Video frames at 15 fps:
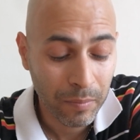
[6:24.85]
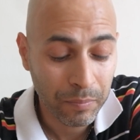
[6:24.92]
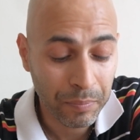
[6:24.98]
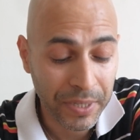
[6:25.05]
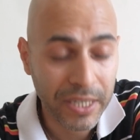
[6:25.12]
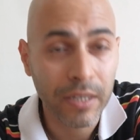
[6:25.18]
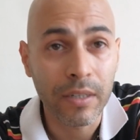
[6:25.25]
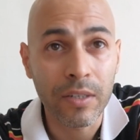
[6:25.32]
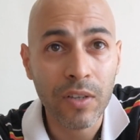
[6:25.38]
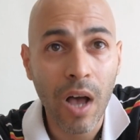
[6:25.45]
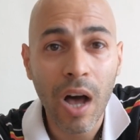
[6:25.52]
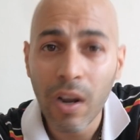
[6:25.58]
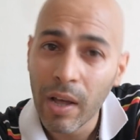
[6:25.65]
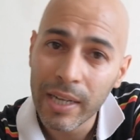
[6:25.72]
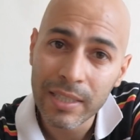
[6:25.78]
because
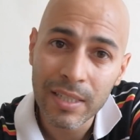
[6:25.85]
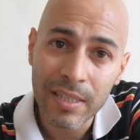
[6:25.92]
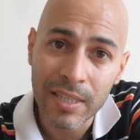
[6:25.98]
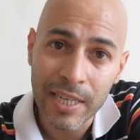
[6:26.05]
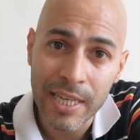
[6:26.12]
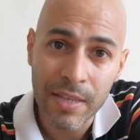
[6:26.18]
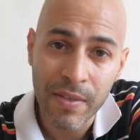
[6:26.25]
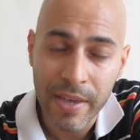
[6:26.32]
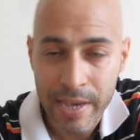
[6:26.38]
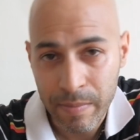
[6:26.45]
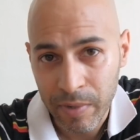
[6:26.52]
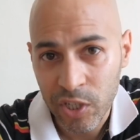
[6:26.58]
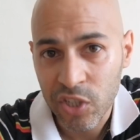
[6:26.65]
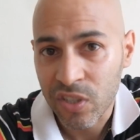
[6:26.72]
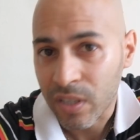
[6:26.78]
I like to see the
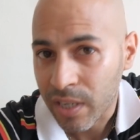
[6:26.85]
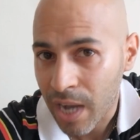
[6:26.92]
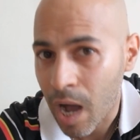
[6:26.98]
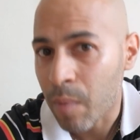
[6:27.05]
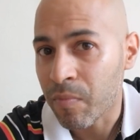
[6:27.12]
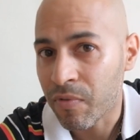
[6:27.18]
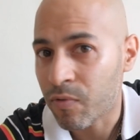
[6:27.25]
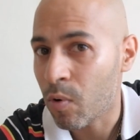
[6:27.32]
images that come